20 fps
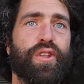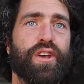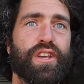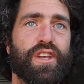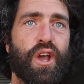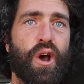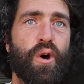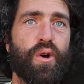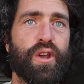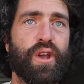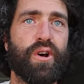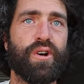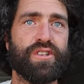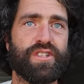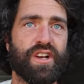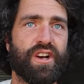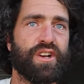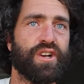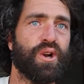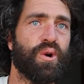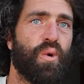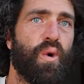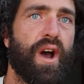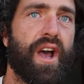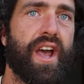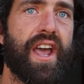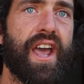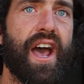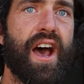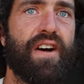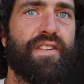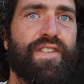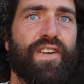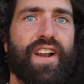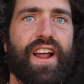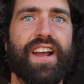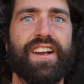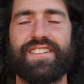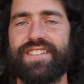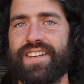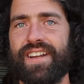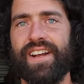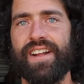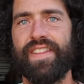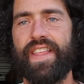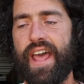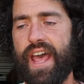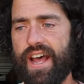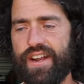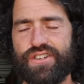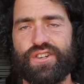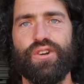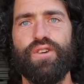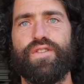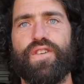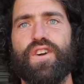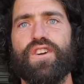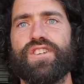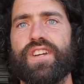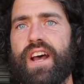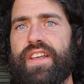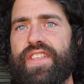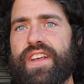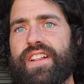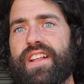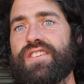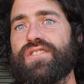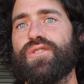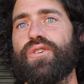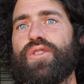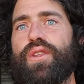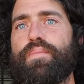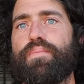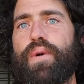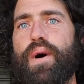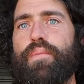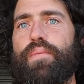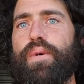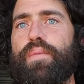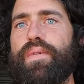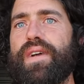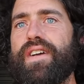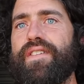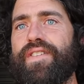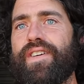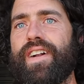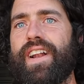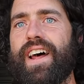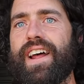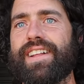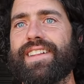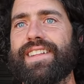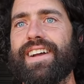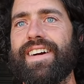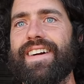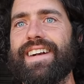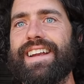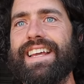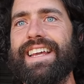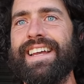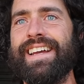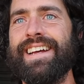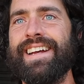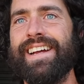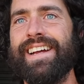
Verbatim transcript: the yo-yos on your way out for Smart. like, they had two versions. I think they sold the Bumblebee for like thirty.